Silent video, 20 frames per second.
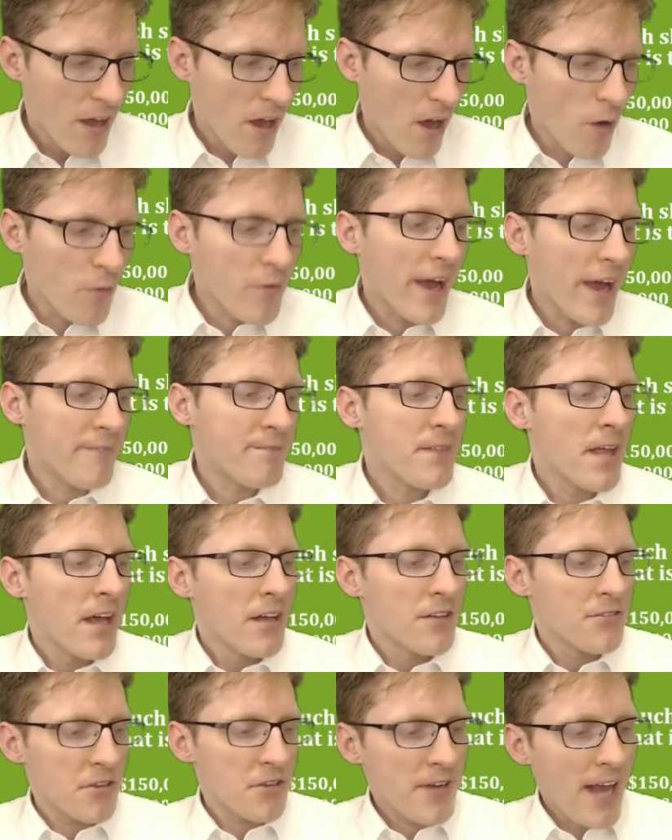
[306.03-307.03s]
Okay,
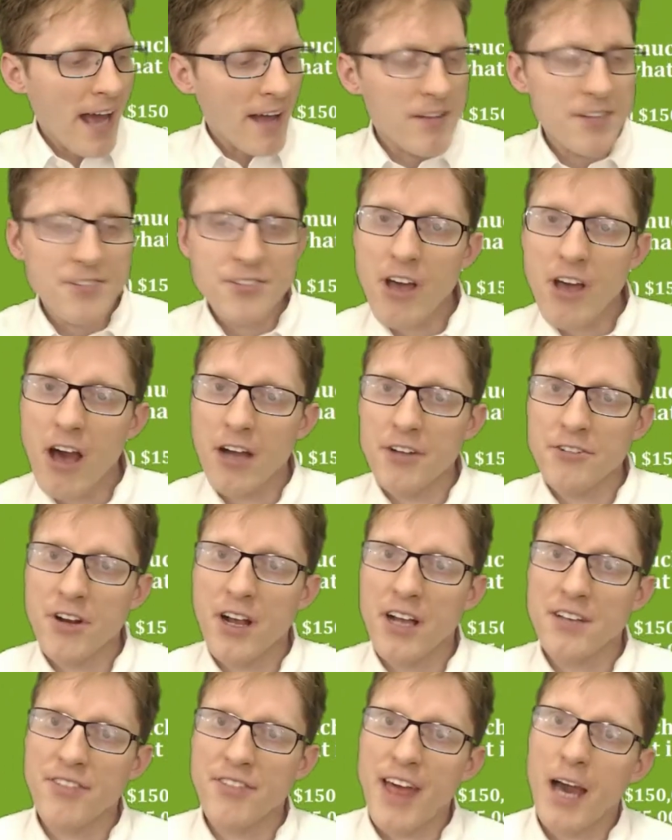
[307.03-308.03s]
so now let's
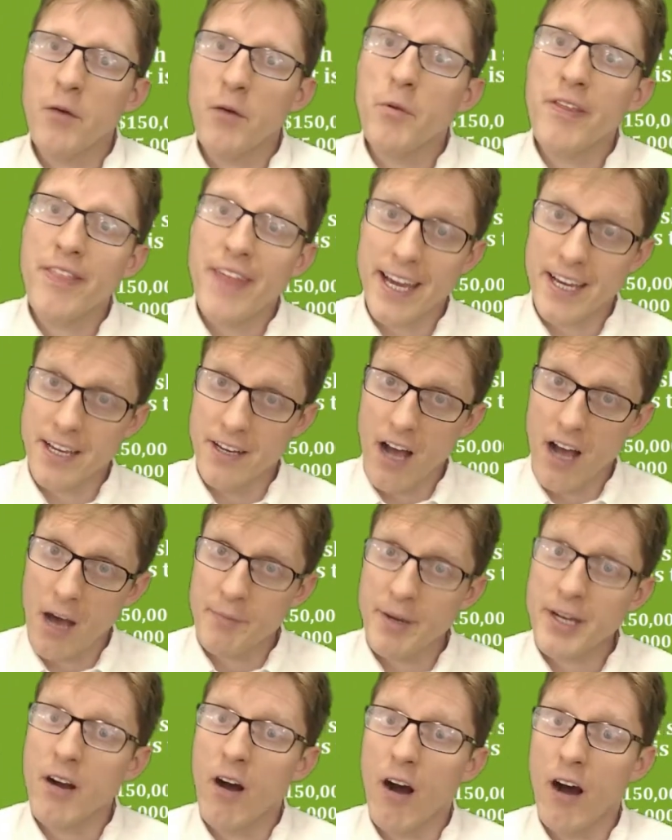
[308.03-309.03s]
contrast that with
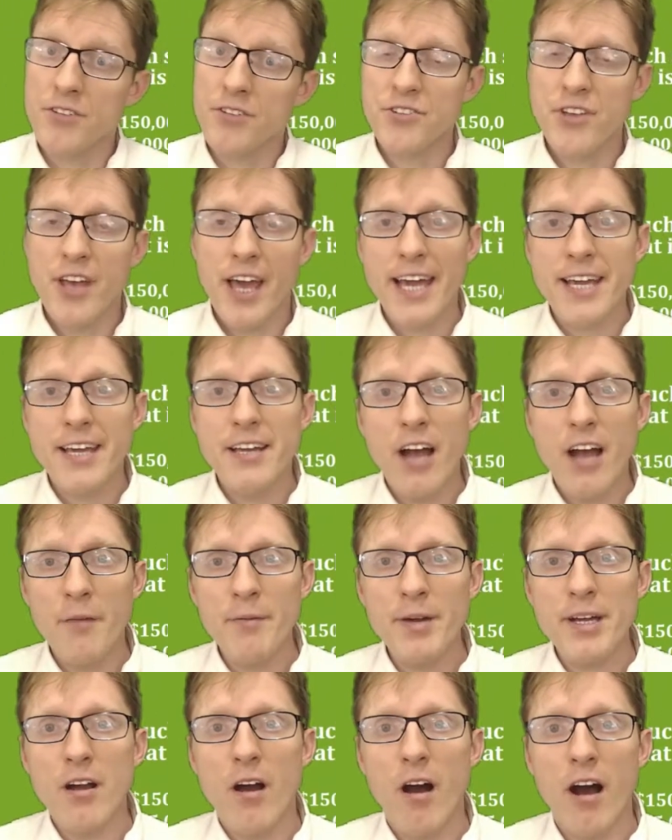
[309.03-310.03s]
economic costs.
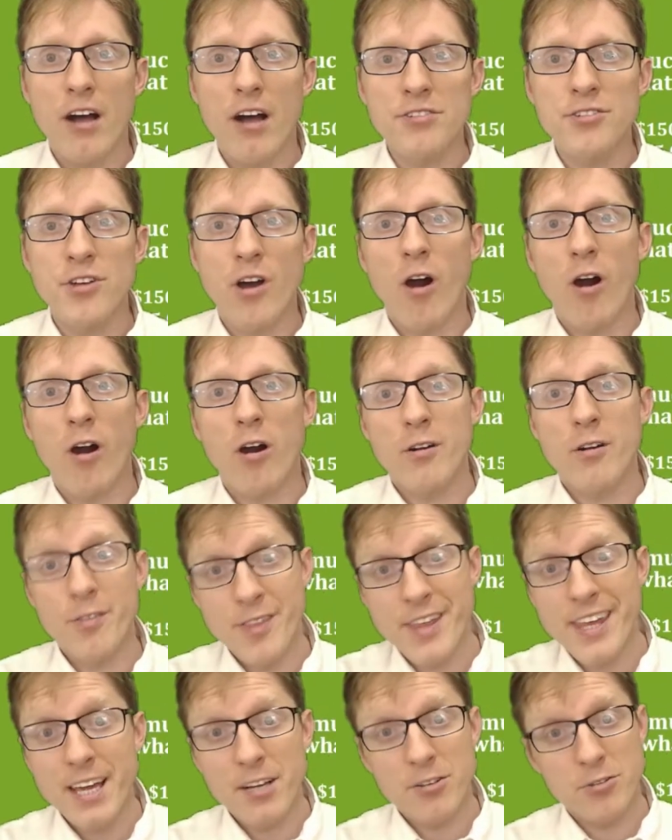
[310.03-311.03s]
Economic costs are
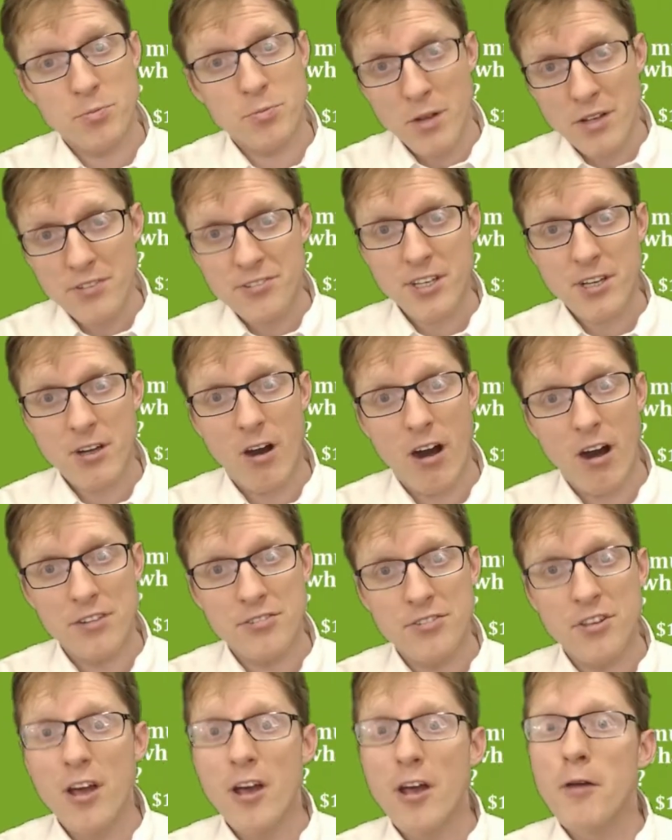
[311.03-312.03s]
the explicit
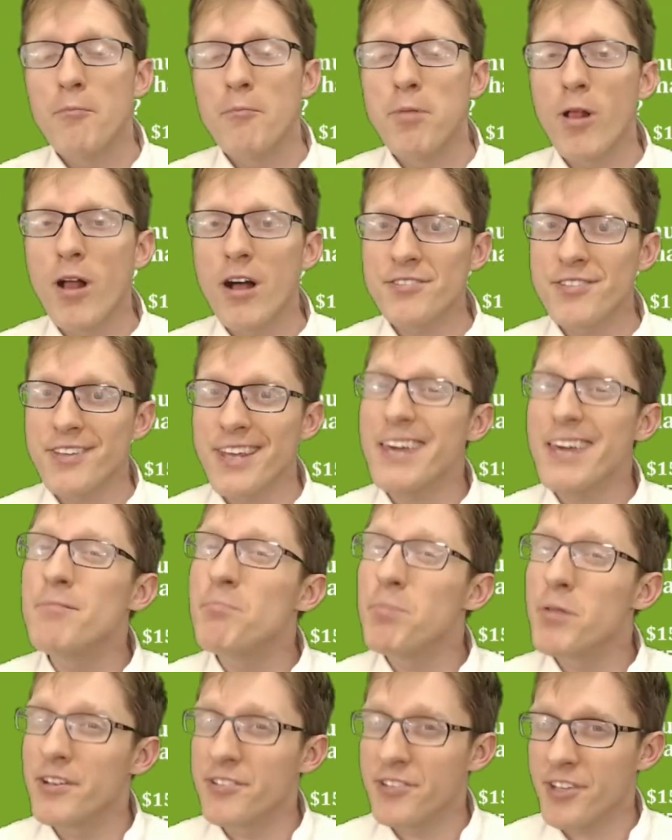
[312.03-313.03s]
costs plus
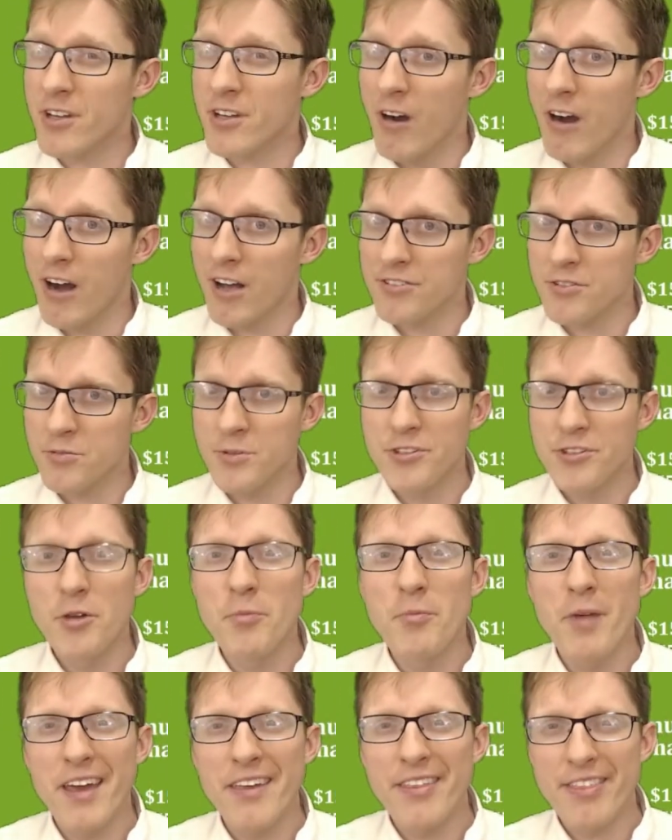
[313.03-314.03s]
implicit costs, which you
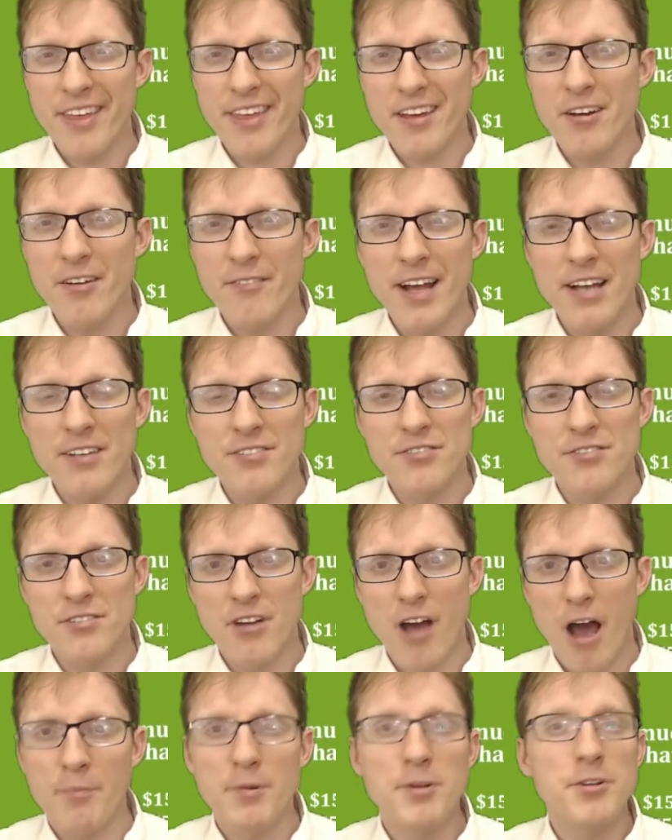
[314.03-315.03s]
might think of as
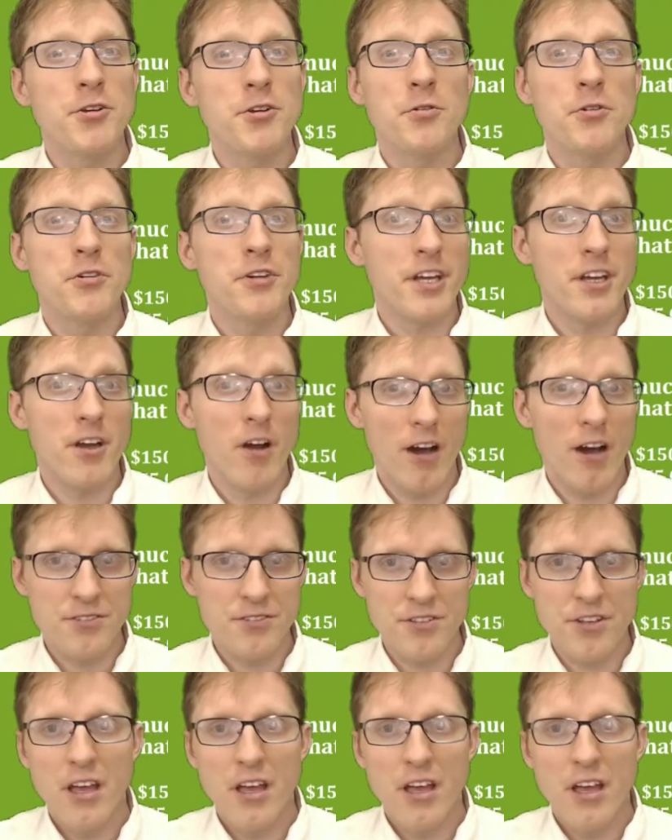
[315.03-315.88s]
opportunity costs.